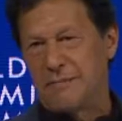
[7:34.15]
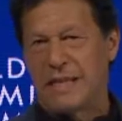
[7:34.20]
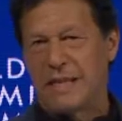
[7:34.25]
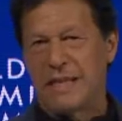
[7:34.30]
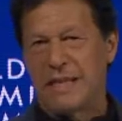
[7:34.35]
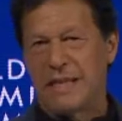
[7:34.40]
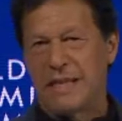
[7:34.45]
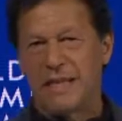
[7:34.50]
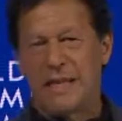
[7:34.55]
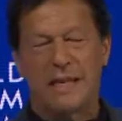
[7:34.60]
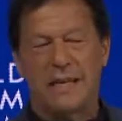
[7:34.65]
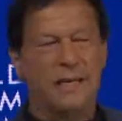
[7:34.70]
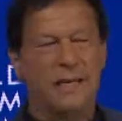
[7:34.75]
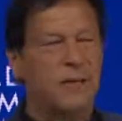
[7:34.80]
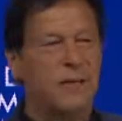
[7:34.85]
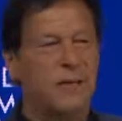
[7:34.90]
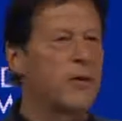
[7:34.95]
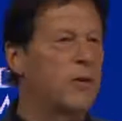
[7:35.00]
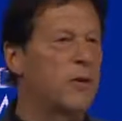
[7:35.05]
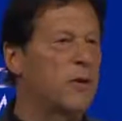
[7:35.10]
Things
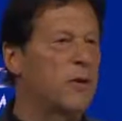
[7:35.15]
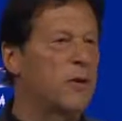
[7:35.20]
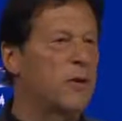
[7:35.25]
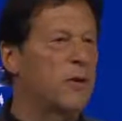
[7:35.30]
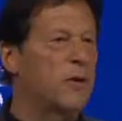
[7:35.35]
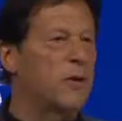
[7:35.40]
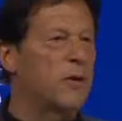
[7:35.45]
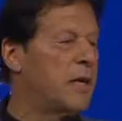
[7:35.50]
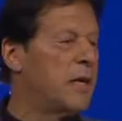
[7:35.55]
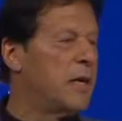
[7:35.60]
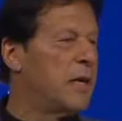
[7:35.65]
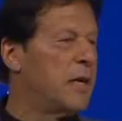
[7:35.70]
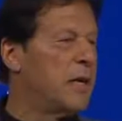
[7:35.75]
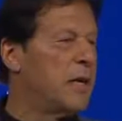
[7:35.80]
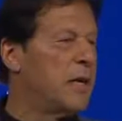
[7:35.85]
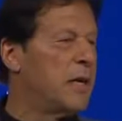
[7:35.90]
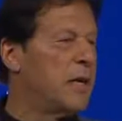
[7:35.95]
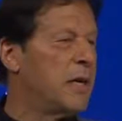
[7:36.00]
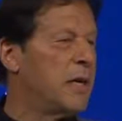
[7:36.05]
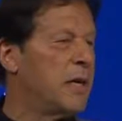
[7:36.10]
started going wrong
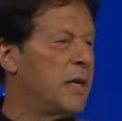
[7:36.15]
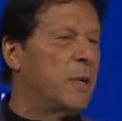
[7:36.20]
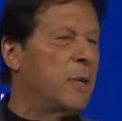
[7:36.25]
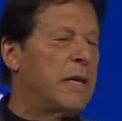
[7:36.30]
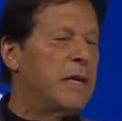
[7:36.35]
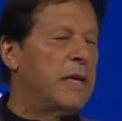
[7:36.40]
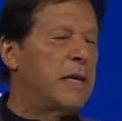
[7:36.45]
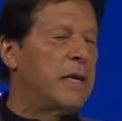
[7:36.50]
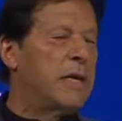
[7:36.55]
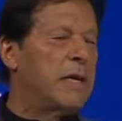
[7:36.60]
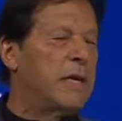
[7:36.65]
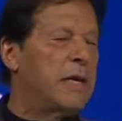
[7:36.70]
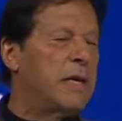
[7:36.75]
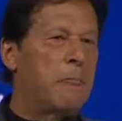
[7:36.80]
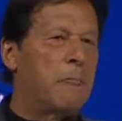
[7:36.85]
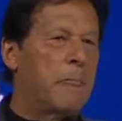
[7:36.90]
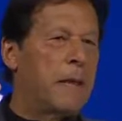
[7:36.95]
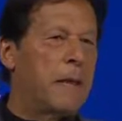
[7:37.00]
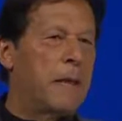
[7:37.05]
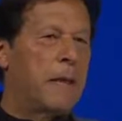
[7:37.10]
and
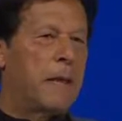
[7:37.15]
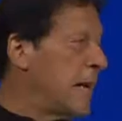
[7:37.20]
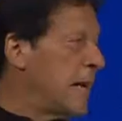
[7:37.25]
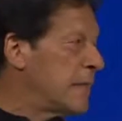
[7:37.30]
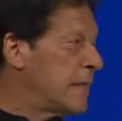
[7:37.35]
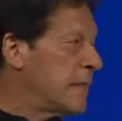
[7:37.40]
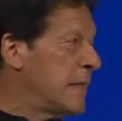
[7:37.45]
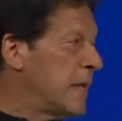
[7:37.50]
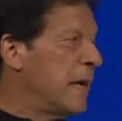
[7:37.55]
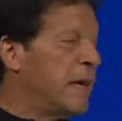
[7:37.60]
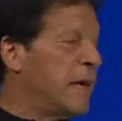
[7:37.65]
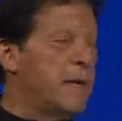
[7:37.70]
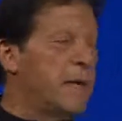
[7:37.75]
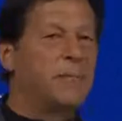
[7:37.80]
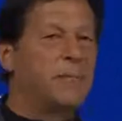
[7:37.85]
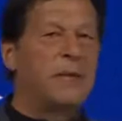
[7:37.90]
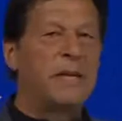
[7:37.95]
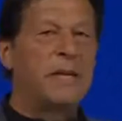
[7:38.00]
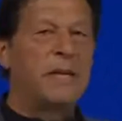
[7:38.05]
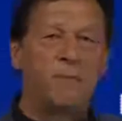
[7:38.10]
as I
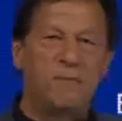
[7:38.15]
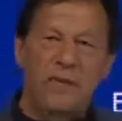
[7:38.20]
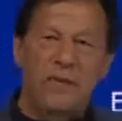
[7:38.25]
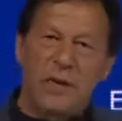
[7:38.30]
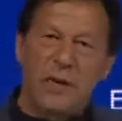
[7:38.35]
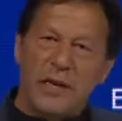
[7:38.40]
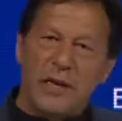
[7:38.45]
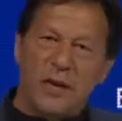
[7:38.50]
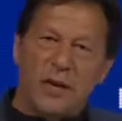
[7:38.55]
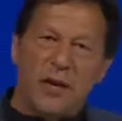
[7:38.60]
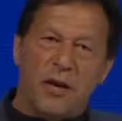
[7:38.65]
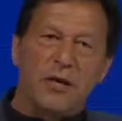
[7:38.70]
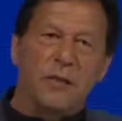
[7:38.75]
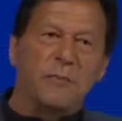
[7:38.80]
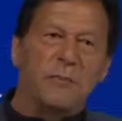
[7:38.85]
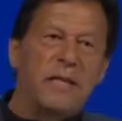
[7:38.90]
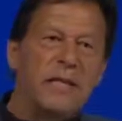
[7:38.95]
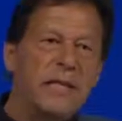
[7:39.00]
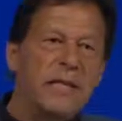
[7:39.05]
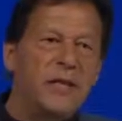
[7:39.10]
repeat, for
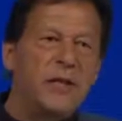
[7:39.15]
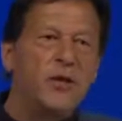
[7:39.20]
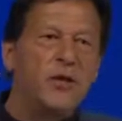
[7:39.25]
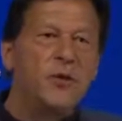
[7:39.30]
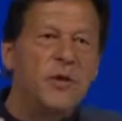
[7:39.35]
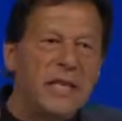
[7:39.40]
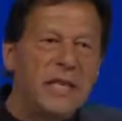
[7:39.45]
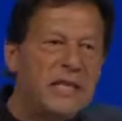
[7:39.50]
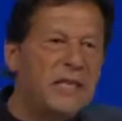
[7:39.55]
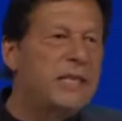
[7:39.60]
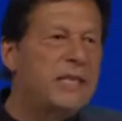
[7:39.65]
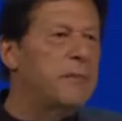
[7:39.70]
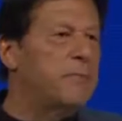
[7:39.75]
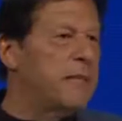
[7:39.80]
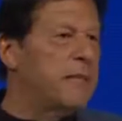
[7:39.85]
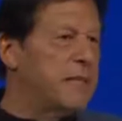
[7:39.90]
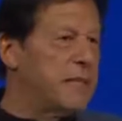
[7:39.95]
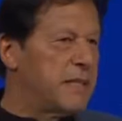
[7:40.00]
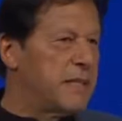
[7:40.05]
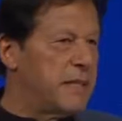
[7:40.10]
economy, you need
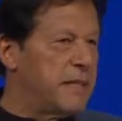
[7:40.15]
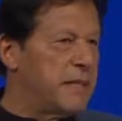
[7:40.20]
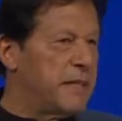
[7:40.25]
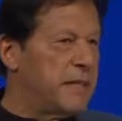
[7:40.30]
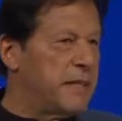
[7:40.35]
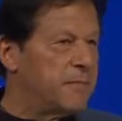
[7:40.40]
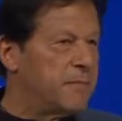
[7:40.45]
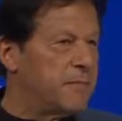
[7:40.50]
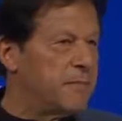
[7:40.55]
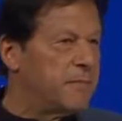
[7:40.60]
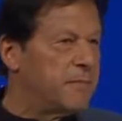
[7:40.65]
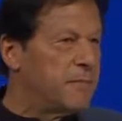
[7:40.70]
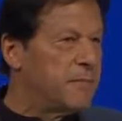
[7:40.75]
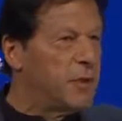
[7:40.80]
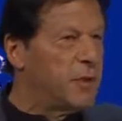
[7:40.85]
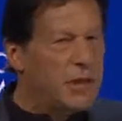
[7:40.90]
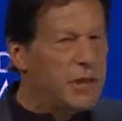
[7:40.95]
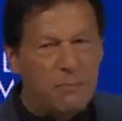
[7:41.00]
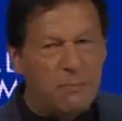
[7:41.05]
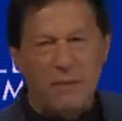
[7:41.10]
stability.
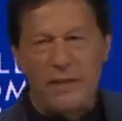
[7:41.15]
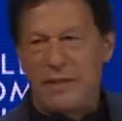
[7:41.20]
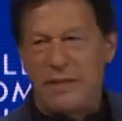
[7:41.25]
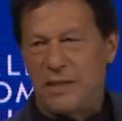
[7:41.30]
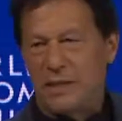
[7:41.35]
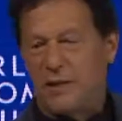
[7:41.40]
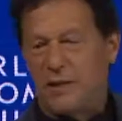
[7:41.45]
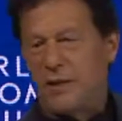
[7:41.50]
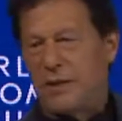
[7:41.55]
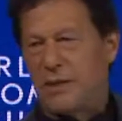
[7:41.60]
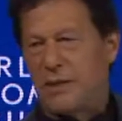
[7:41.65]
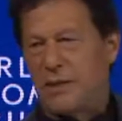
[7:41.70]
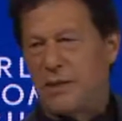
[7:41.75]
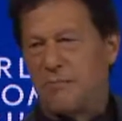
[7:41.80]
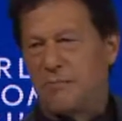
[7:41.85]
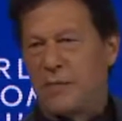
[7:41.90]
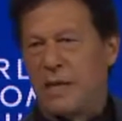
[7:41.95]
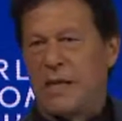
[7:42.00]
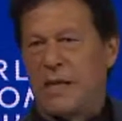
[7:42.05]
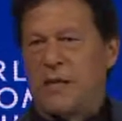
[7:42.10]
You need peace and order.
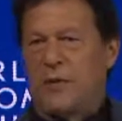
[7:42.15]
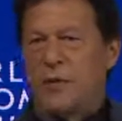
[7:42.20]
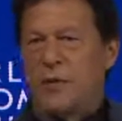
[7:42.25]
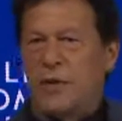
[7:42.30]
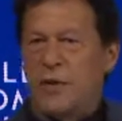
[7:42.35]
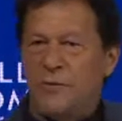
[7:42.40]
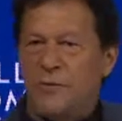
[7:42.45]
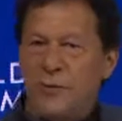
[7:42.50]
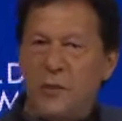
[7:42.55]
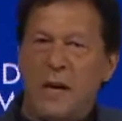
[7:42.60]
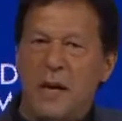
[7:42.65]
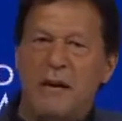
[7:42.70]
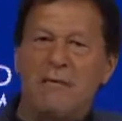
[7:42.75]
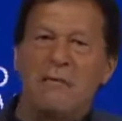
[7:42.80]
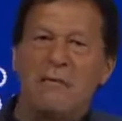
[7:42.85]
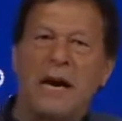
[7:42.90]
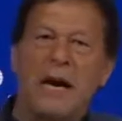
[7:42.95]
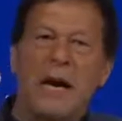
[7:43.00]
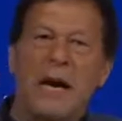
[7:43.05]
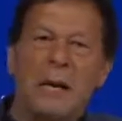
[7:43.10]
So if you
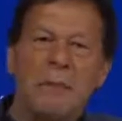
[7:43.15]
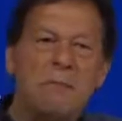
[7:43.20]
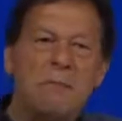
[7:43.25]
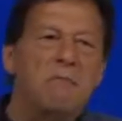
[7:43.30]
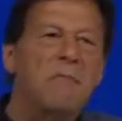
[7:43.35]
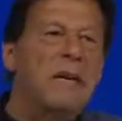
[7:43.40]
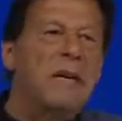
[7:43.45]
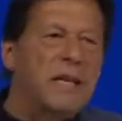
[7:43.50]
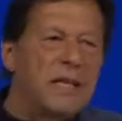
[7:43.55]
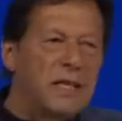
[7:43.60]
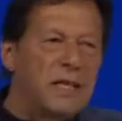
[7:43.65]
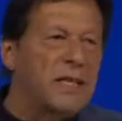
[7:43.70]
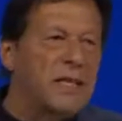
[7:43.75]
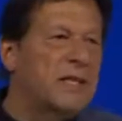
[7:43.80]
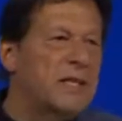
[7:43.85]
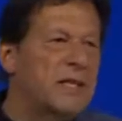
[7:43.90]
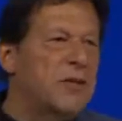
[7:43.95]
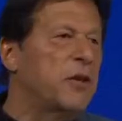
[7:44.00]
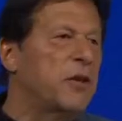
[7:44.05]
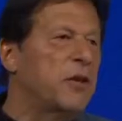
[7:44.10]
have armed
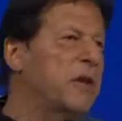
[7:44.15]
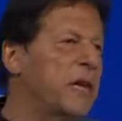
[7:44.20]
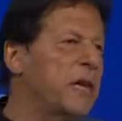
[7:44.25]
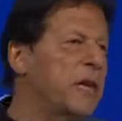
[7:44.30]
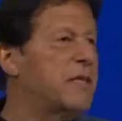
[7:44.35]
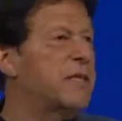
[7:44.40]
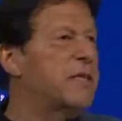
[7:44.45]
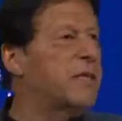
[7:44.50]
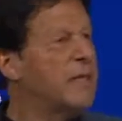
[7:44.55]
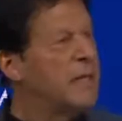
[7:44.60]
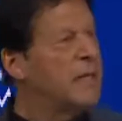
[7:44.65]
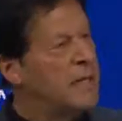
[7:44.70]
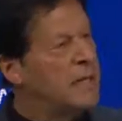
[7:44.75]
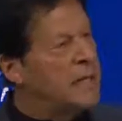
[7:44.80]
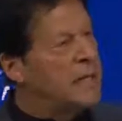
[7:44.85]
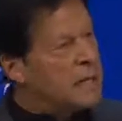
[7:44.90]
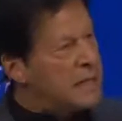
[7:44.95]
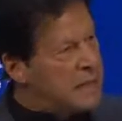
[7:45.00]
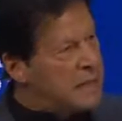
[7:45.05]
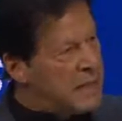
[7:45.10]
militias in your country,
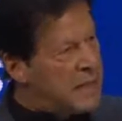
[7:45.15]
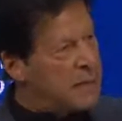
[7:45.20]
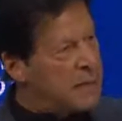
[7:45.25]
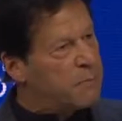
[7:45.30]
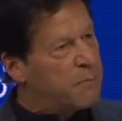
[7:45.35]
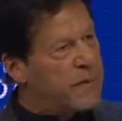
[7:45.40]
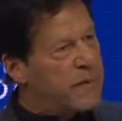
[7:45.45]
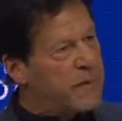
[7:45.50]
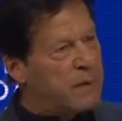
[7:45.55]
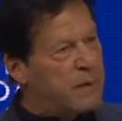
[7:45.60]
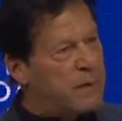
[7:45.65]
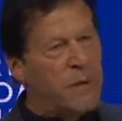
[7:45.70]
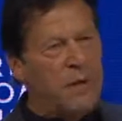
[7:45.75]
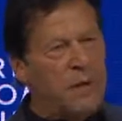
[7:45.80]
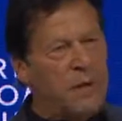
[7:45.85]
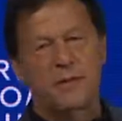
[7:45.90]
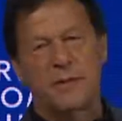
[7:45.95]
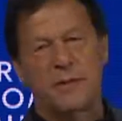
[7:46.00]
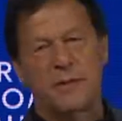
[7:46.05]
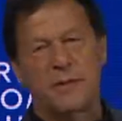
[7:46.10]
that became
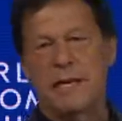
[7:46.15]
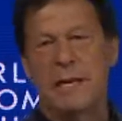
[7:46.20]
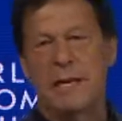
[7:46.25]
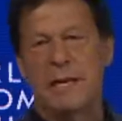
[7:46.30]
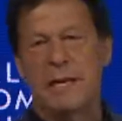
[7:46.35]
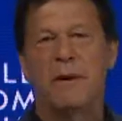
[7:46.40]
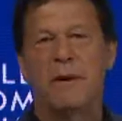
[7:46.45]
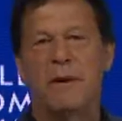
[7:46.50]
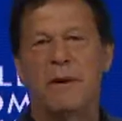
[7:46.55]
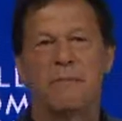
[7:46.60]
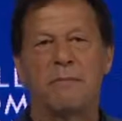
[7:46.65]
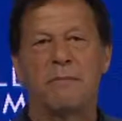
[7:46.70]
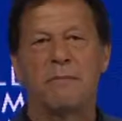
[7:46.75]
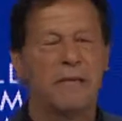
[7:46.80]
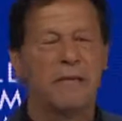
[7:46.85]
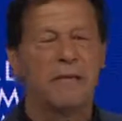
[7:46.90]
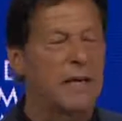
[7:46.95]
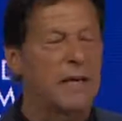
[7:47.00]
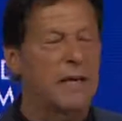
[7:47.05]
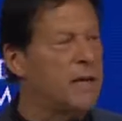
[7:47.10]
one of the
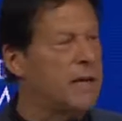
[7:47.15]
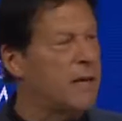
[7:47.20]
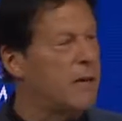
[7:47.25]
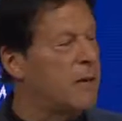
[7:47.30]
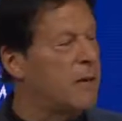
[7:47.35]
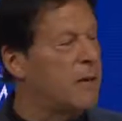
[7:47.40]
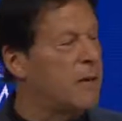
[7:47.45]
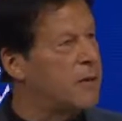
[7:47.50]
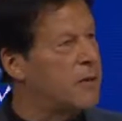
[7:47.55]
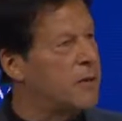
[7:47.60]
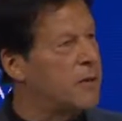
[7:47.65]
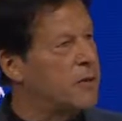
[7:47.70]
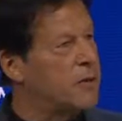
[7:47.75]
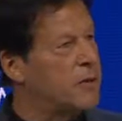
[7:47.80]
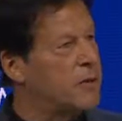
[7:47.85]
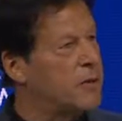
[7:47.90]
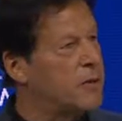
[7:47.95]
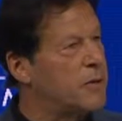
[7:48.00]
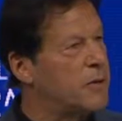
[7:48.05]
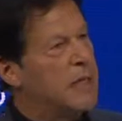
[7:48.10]
impediments on economic
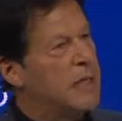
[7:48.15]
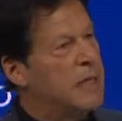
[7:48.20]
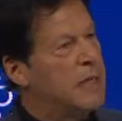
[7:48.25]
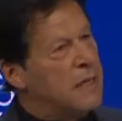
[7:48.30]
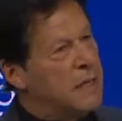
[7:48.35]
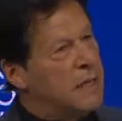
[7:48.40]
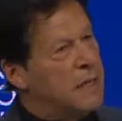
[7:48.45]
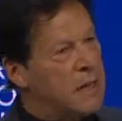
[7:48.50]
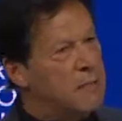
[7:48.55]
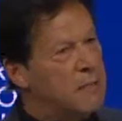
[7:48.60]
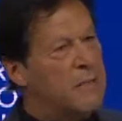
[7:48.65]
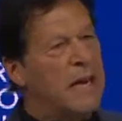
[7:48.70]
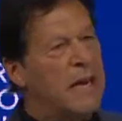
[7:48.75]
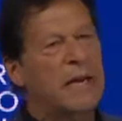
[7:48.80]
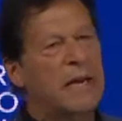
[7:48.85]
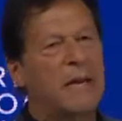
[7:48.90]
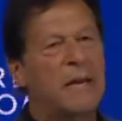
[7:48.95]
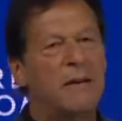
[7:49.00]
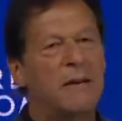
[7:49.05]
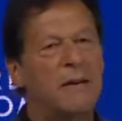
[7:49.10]
growth. Come
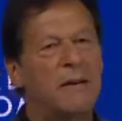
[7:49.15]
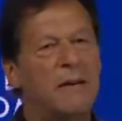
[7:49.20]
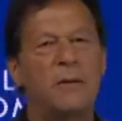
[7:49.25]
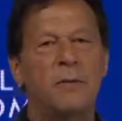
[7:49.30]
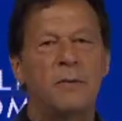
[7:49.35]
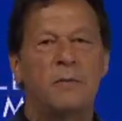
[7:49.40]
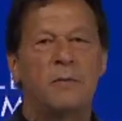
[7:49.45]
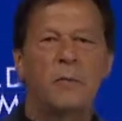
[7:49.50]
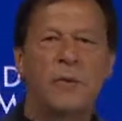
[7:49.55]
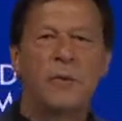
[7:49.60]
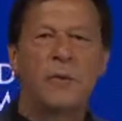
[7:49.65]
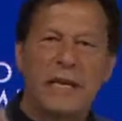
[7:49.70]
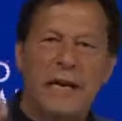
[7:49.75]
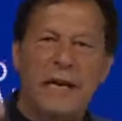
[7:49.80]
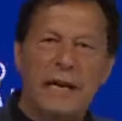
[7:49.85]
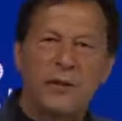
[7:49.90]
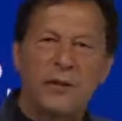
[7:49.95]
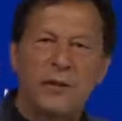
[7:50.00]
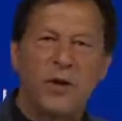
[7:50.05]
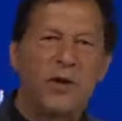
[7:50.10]
9/11, we
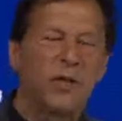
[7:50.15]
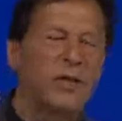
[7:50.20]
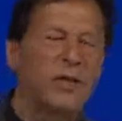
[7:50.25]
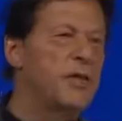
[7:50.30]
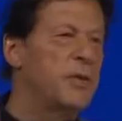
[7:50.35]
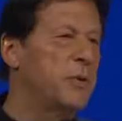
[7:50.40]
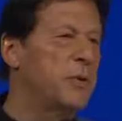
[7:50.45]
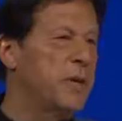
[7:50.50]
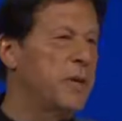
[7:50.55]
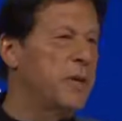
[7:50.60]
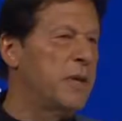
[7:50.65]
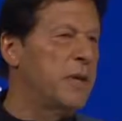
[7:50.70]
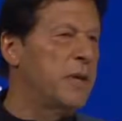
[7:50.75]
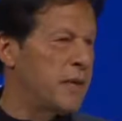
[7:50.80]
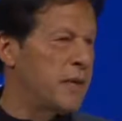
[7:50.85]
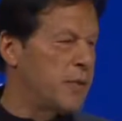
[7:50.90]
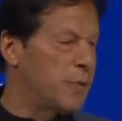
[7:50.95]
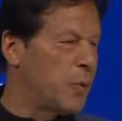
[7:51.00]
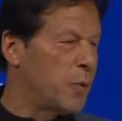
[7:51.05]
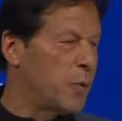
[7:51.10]
again joined the US
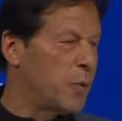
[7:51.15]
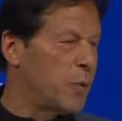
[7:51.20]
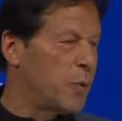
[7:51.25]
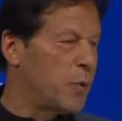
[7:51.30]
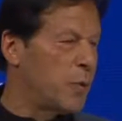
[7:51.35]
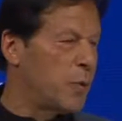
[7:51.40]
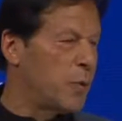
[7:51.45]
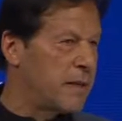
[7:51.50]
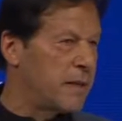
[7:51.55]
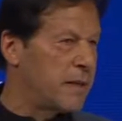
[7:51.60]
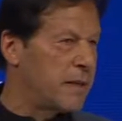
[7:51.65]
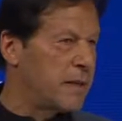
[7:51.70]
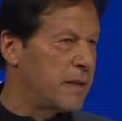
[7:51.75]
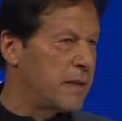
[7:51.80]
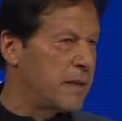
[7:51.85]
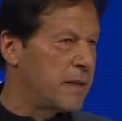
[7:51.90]
in its war on terror.